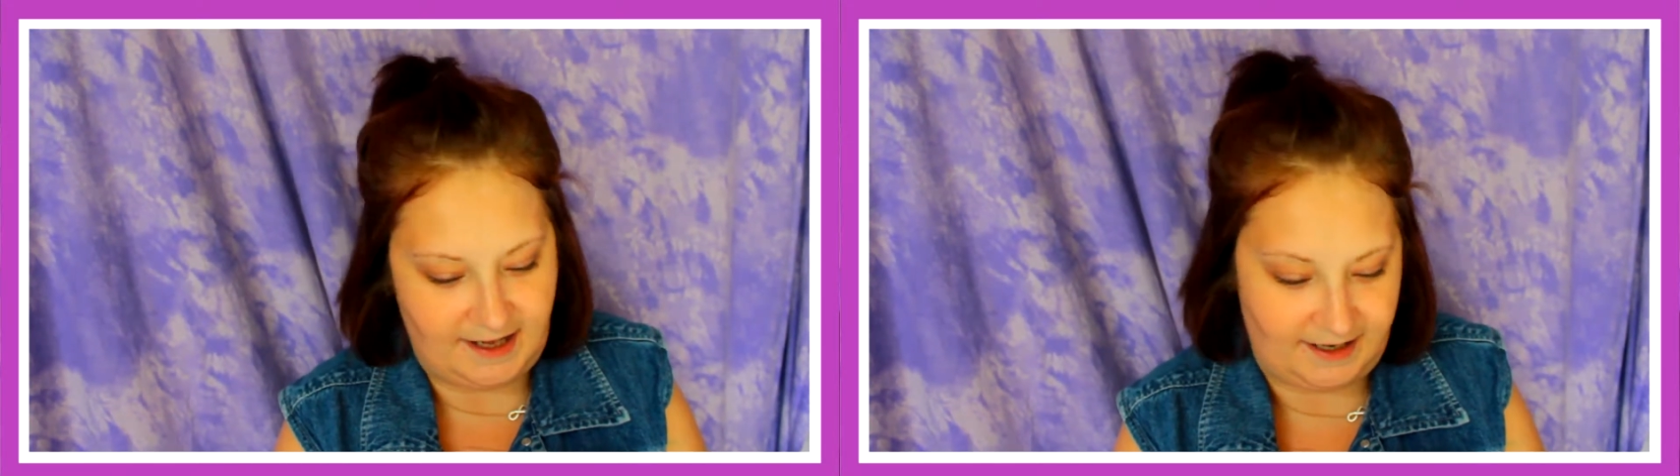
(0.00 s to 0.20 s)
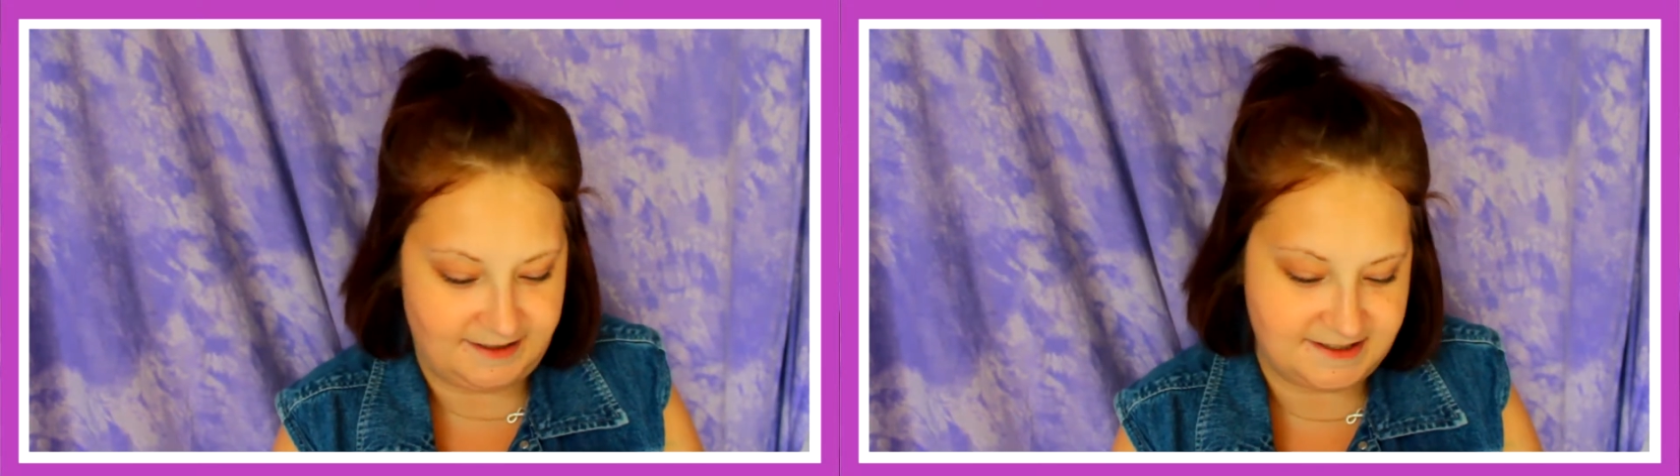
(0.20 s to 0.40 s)

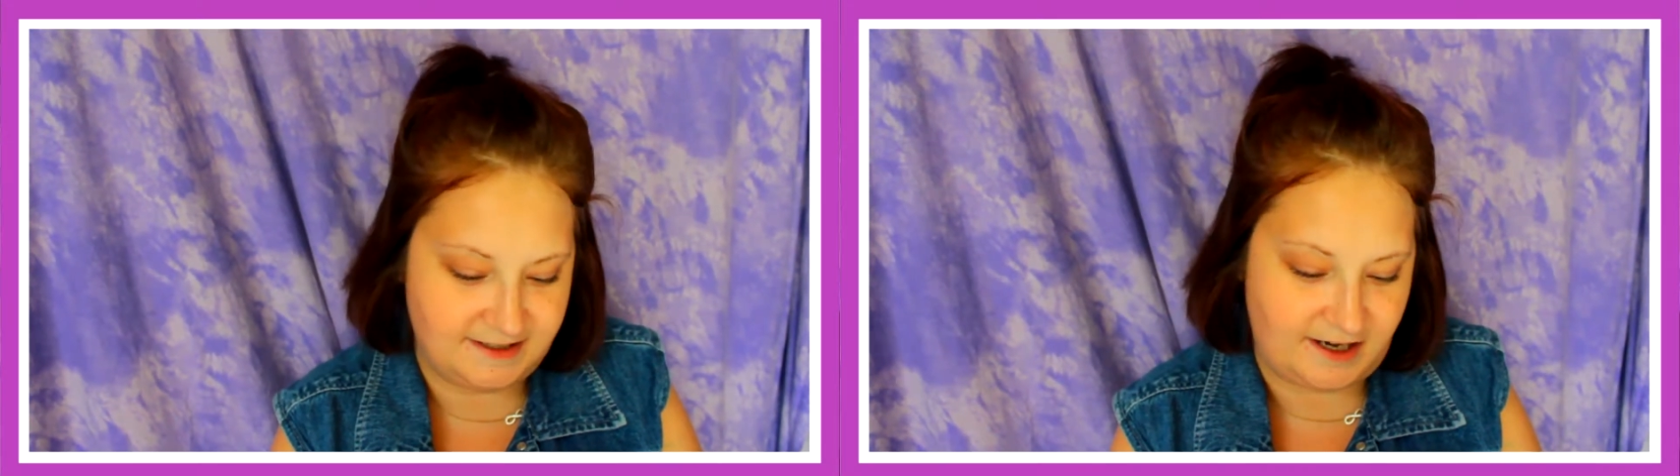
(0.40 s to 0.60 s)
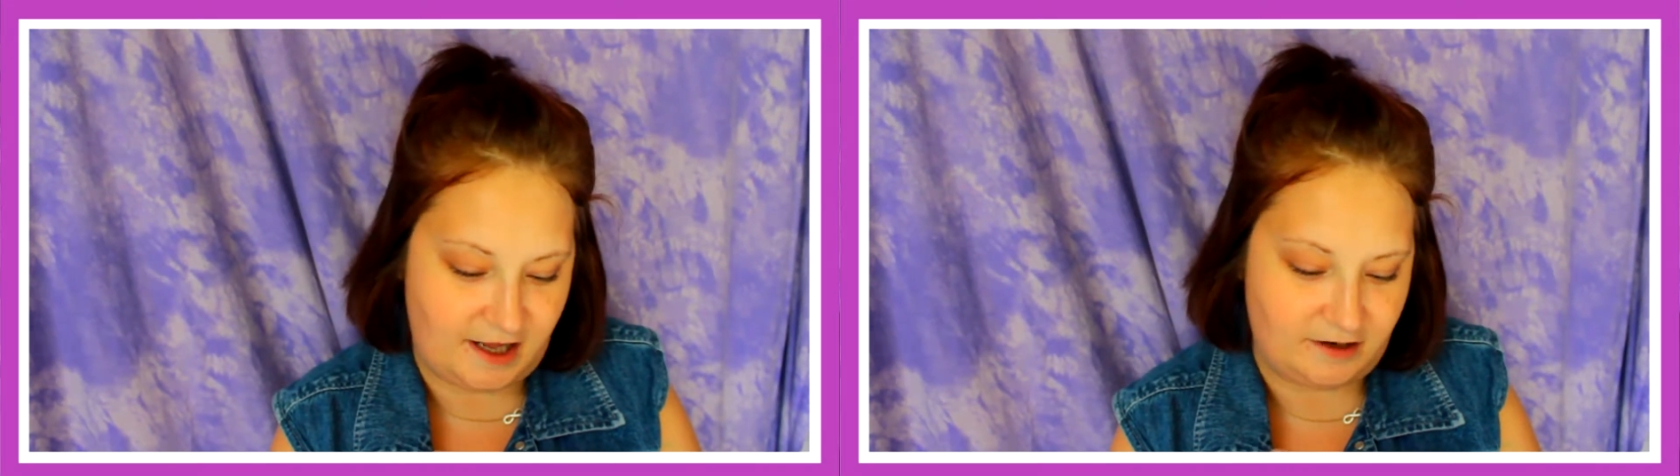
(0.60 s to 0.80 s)
And it's in
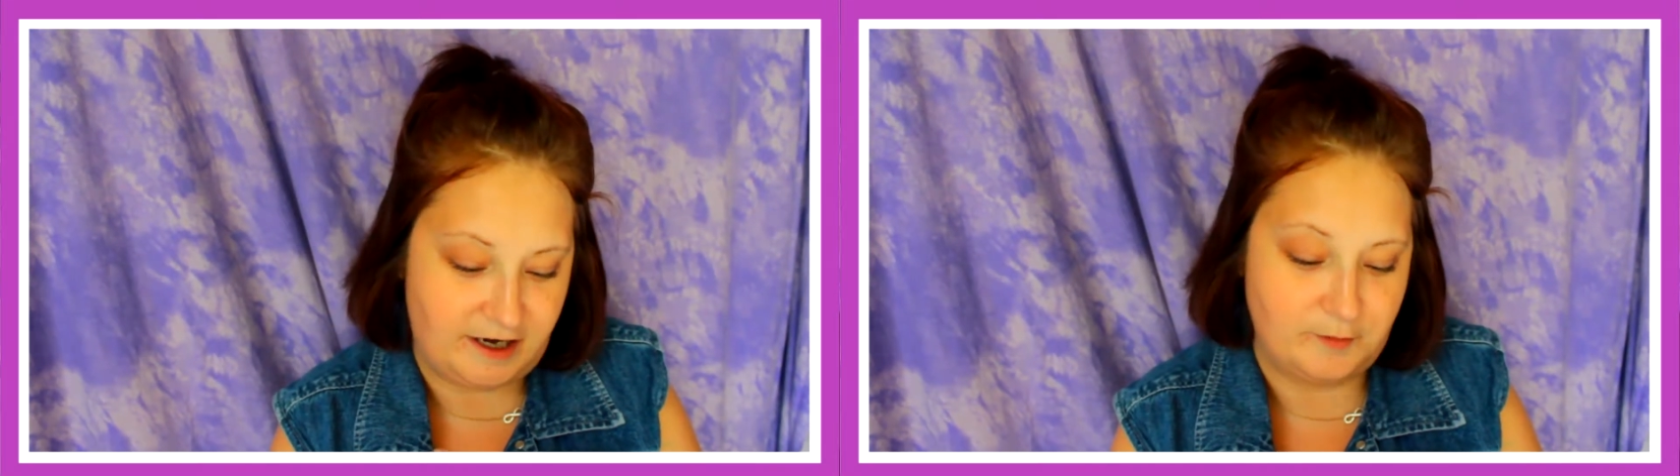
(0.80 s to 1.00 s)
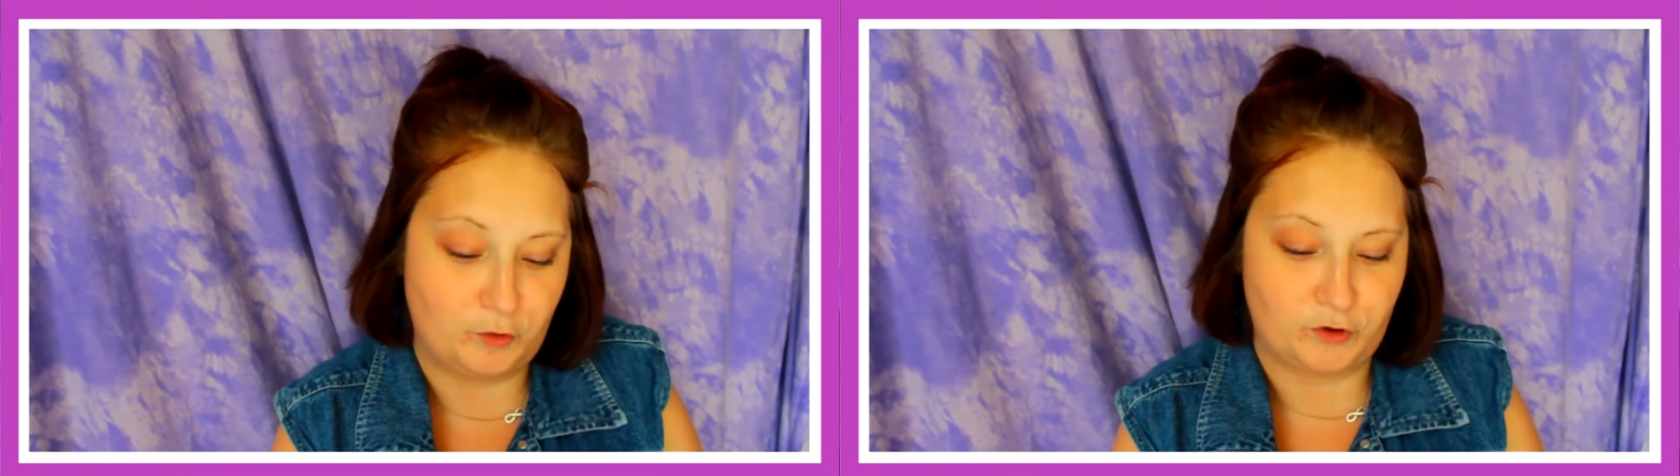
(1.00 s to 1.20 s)
the color
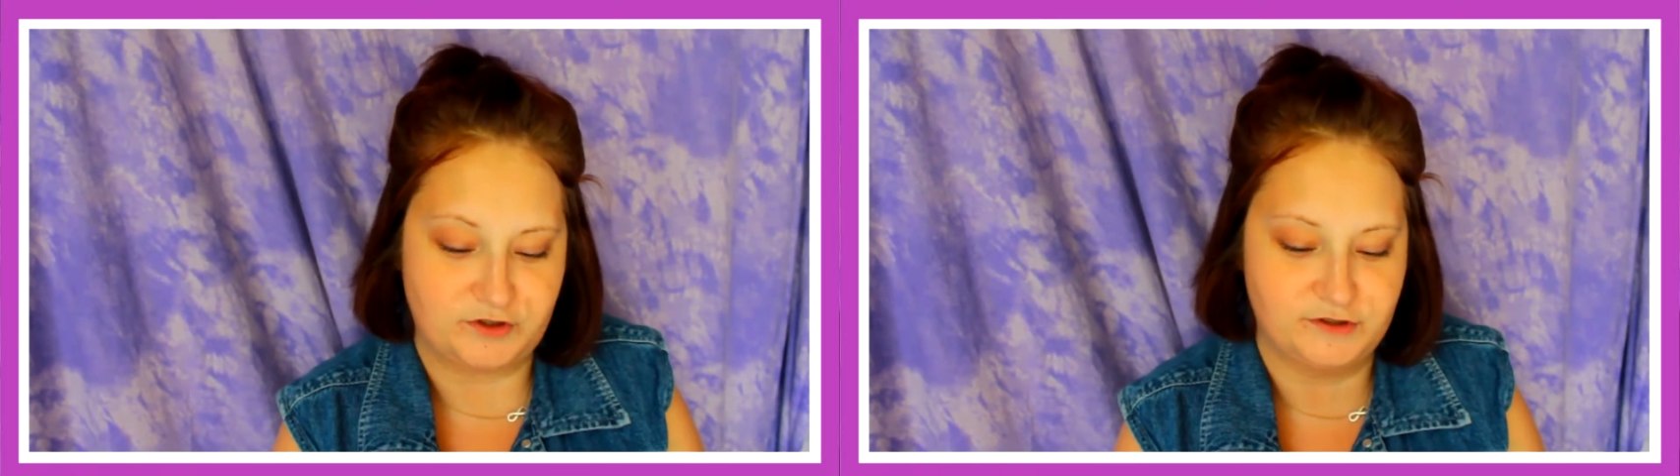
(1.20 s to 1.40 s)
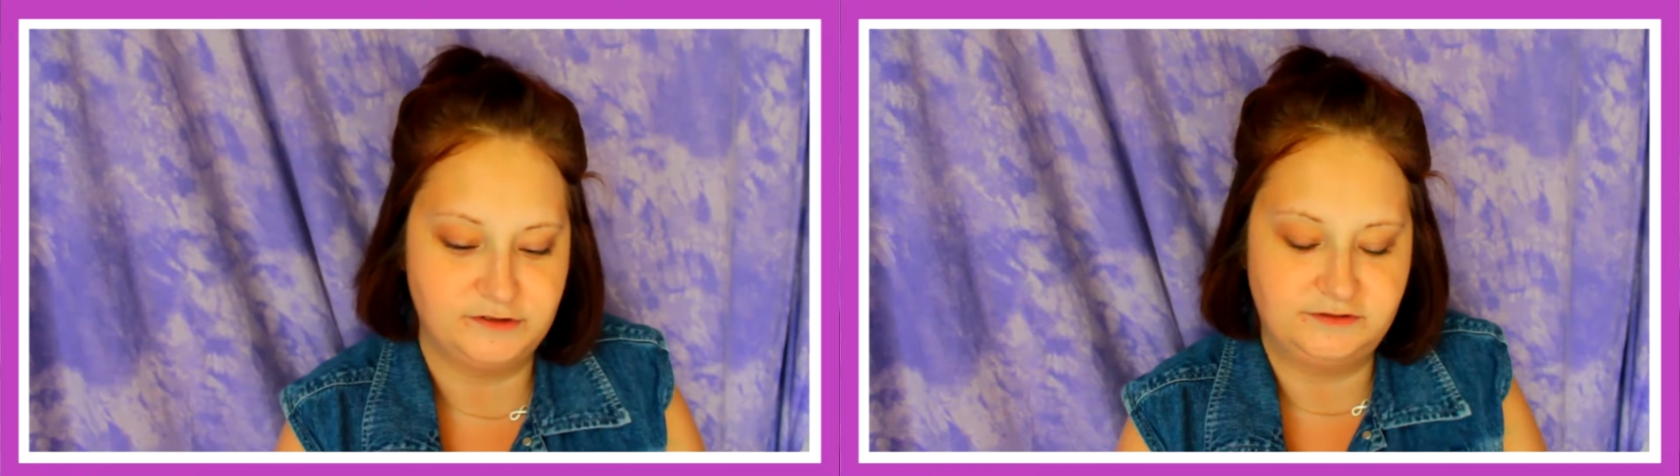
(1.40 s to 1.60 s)

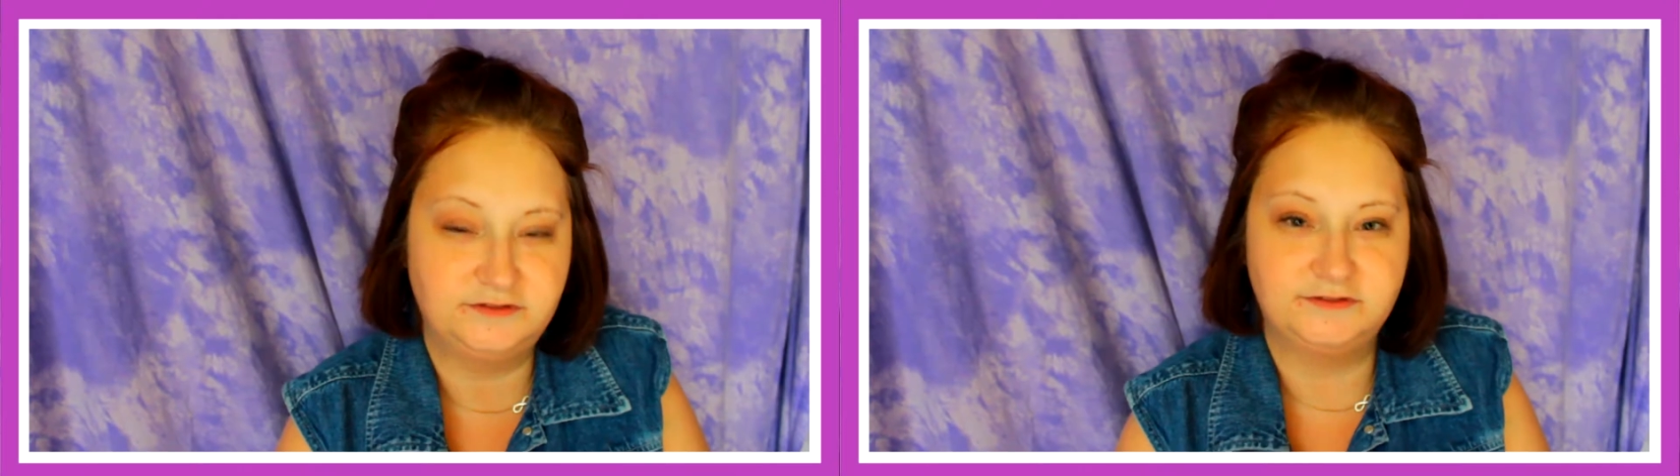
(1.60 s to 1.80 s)
Immortal.